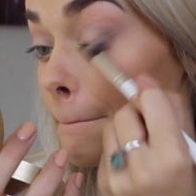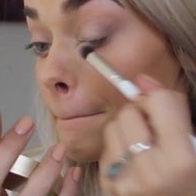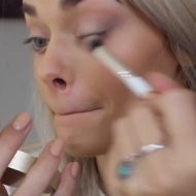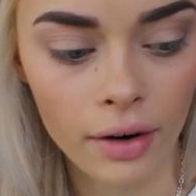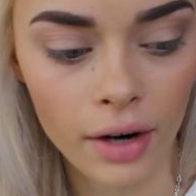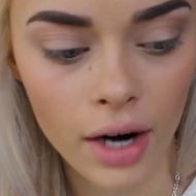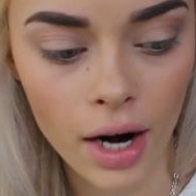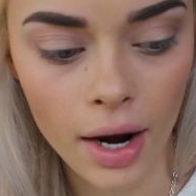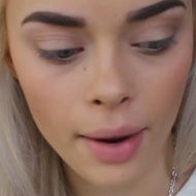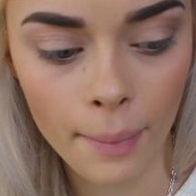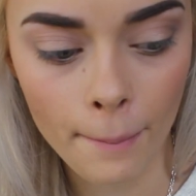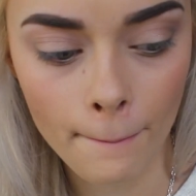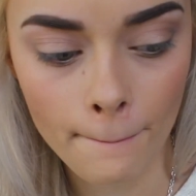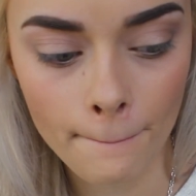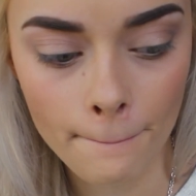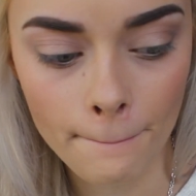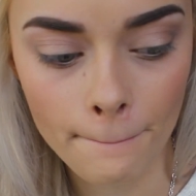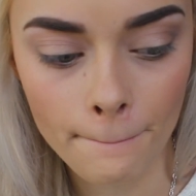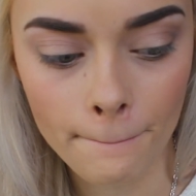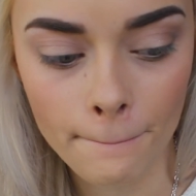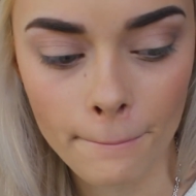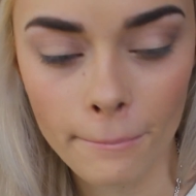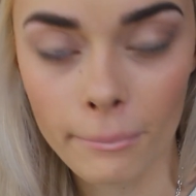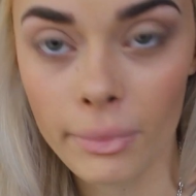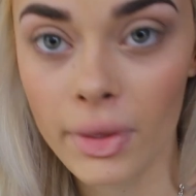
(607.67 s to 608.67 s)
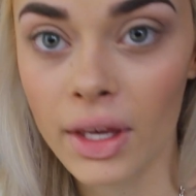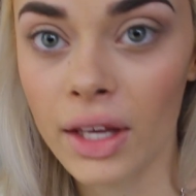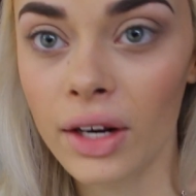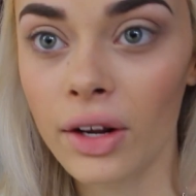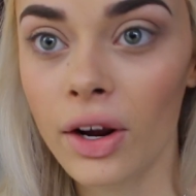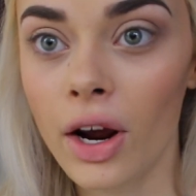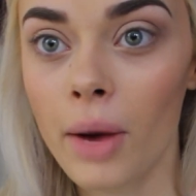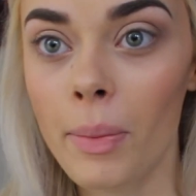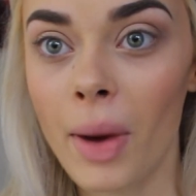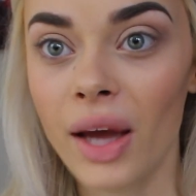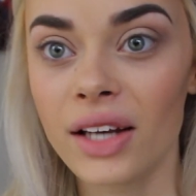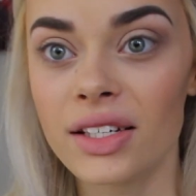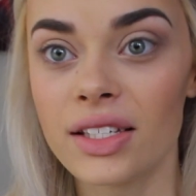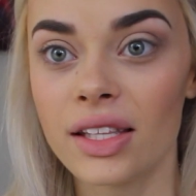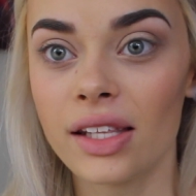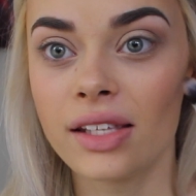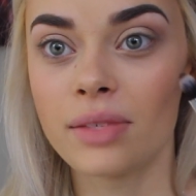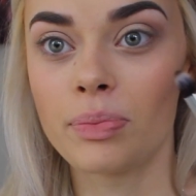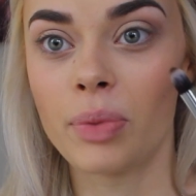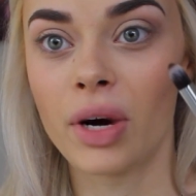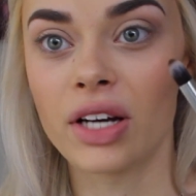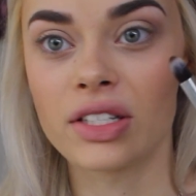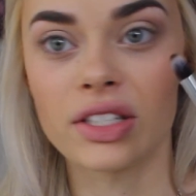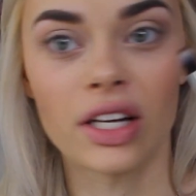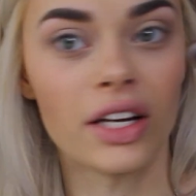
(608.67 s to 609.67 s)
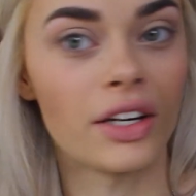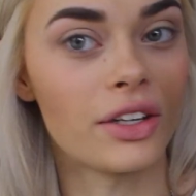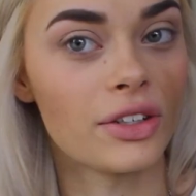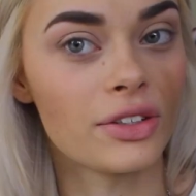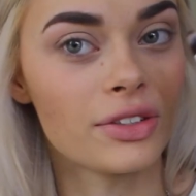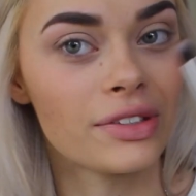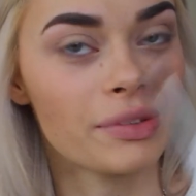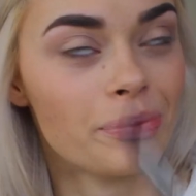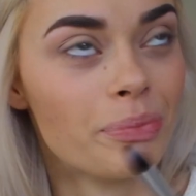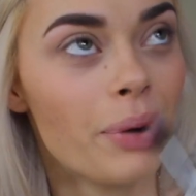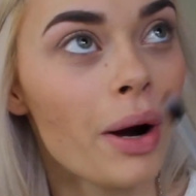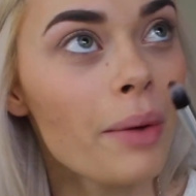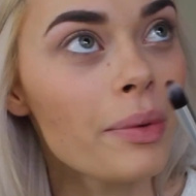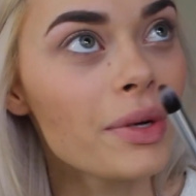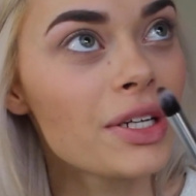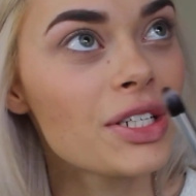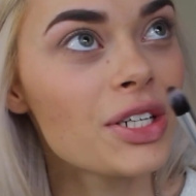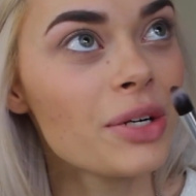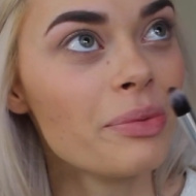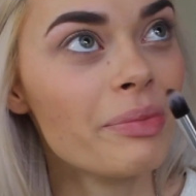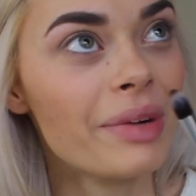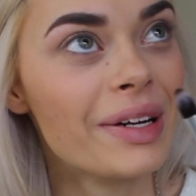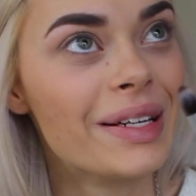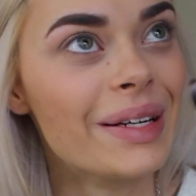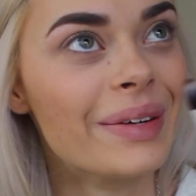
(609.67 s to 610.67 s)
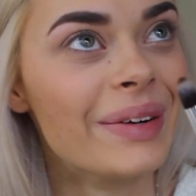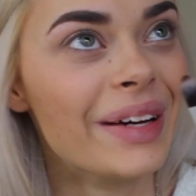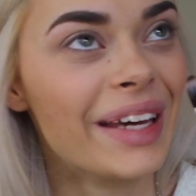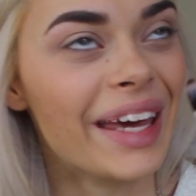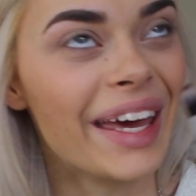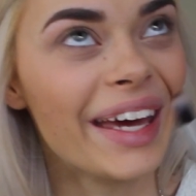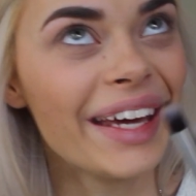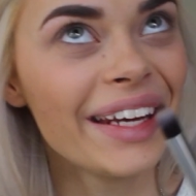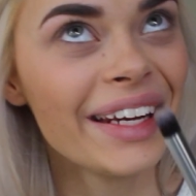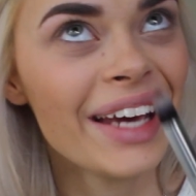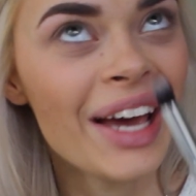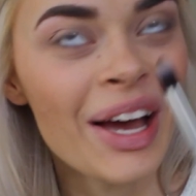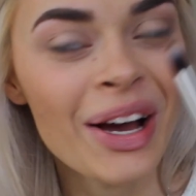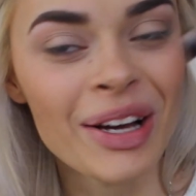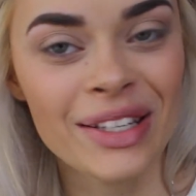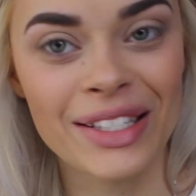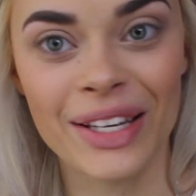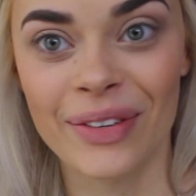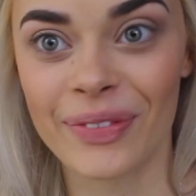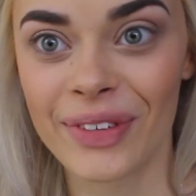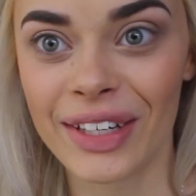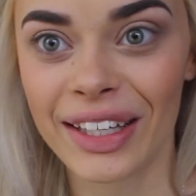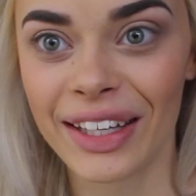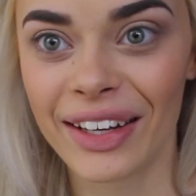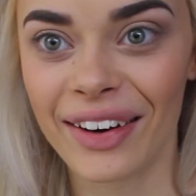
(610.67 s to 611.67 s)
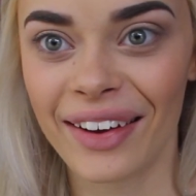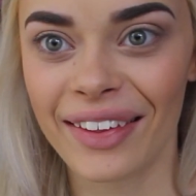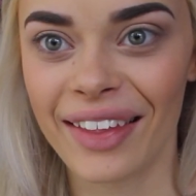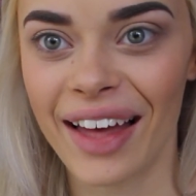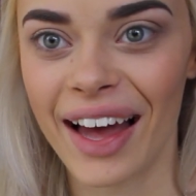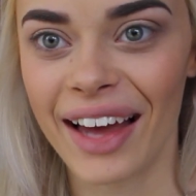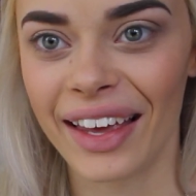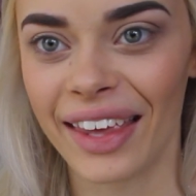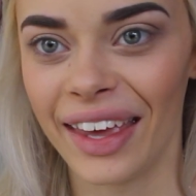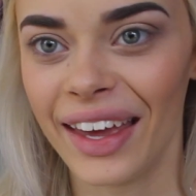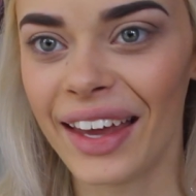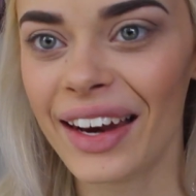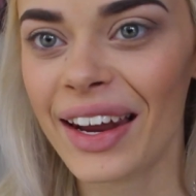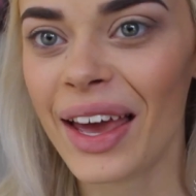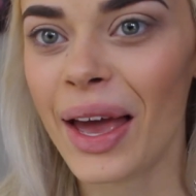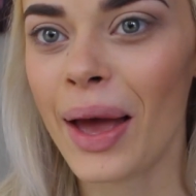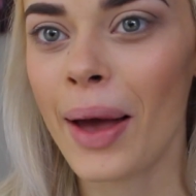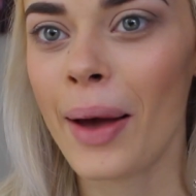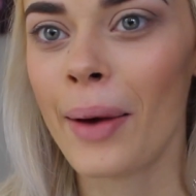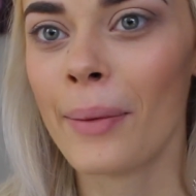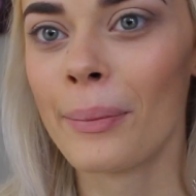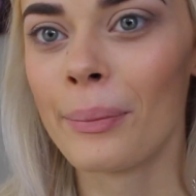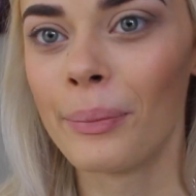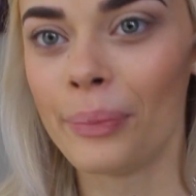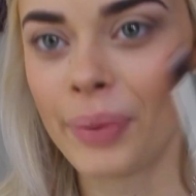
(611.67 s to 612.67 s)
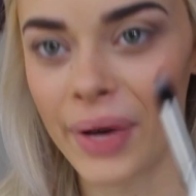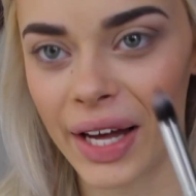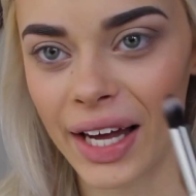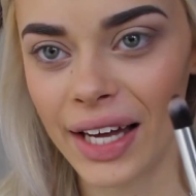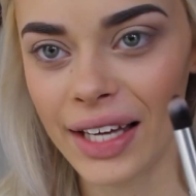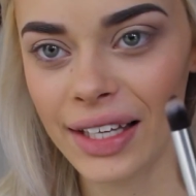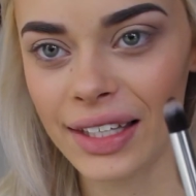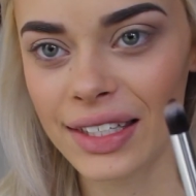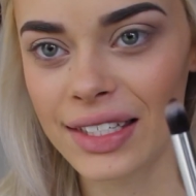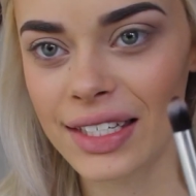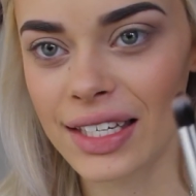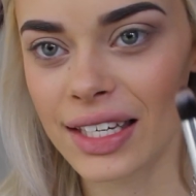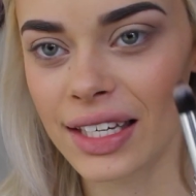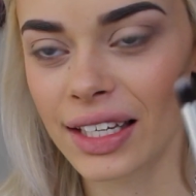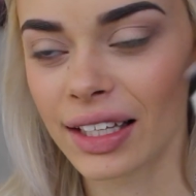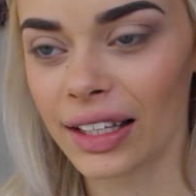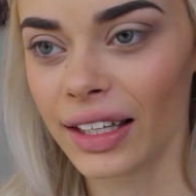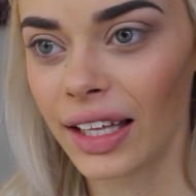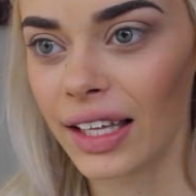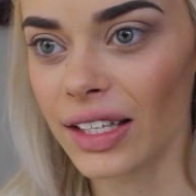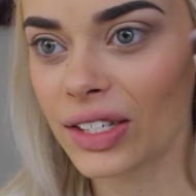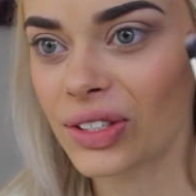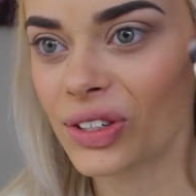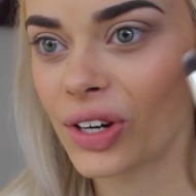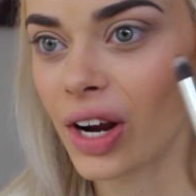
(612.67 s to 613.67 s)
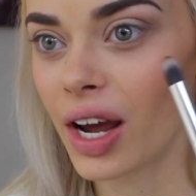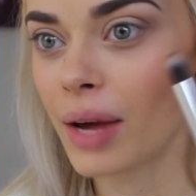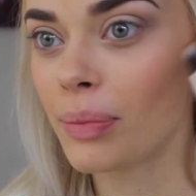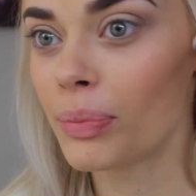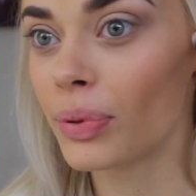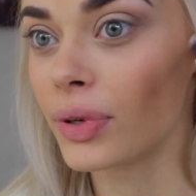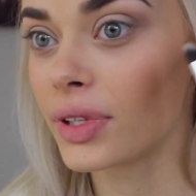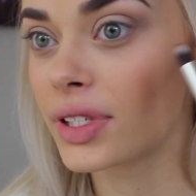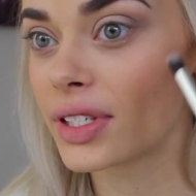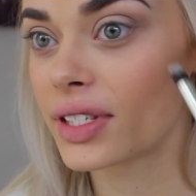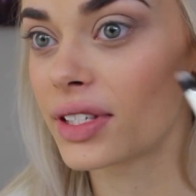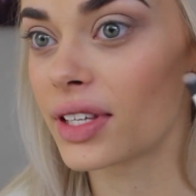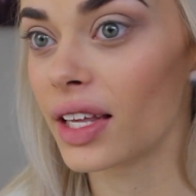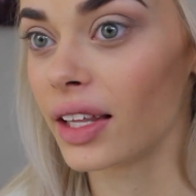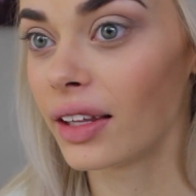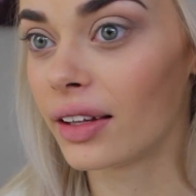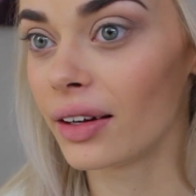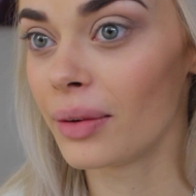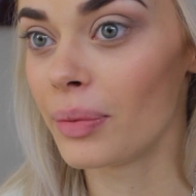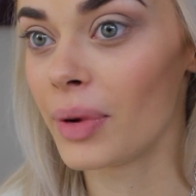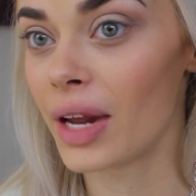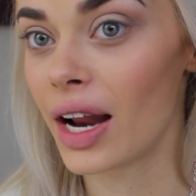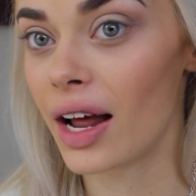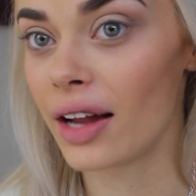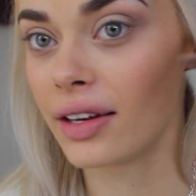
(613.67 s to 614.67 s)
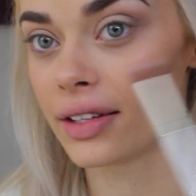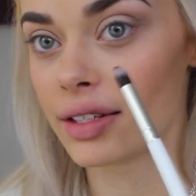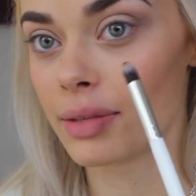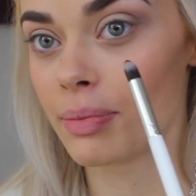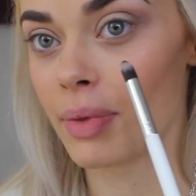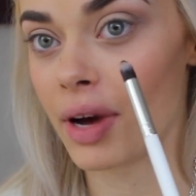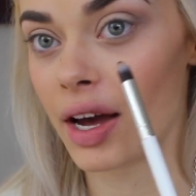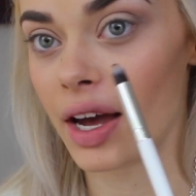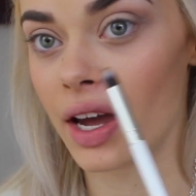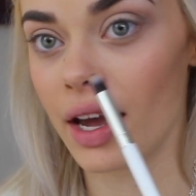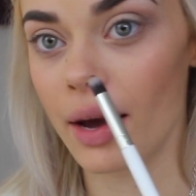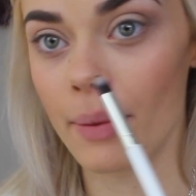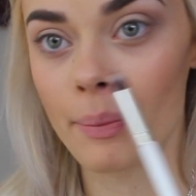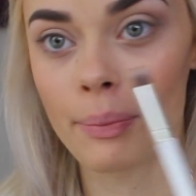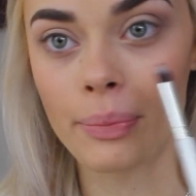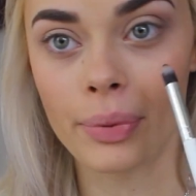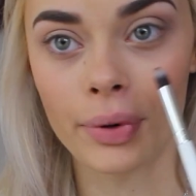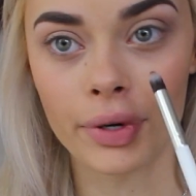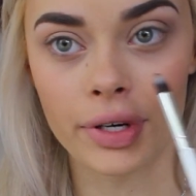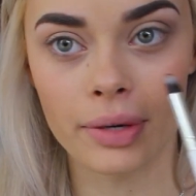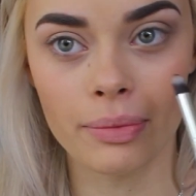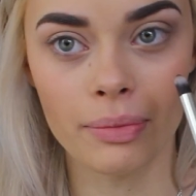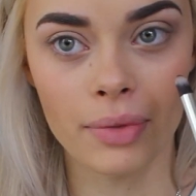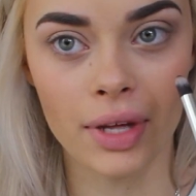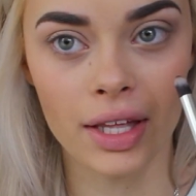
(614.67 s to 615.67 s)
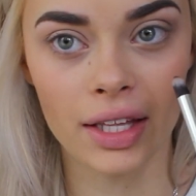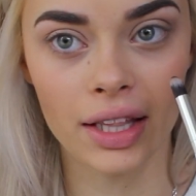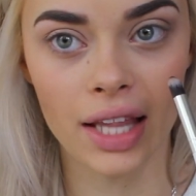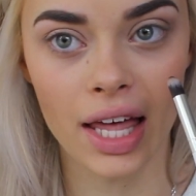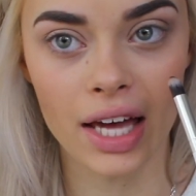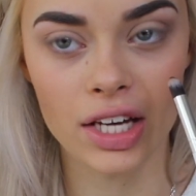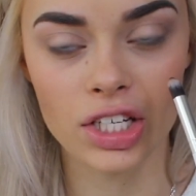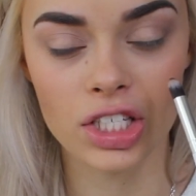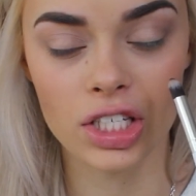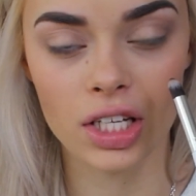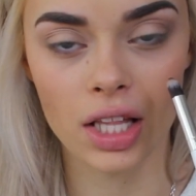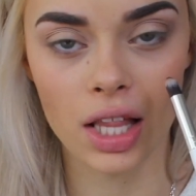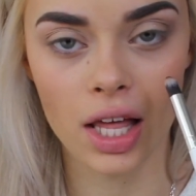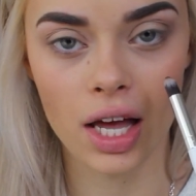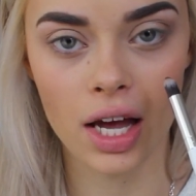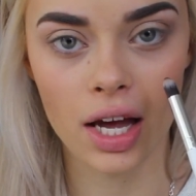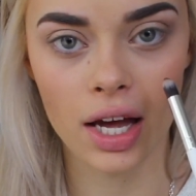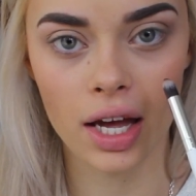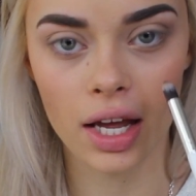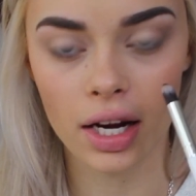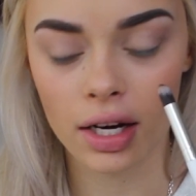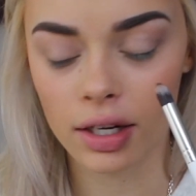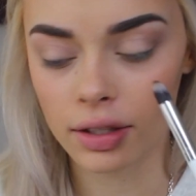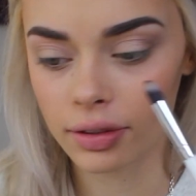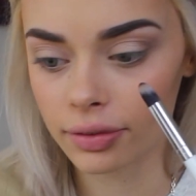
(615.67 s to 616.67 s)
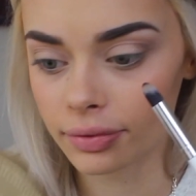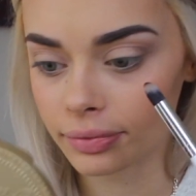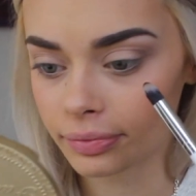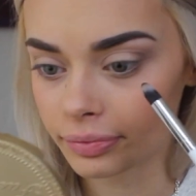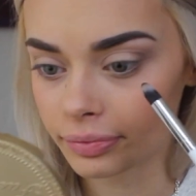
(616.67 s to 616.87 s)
Alright, gonna go back to this brush. I probably shouldn't be doing it because I really don't like it, but let's try and put a little bit under my bottom lash line.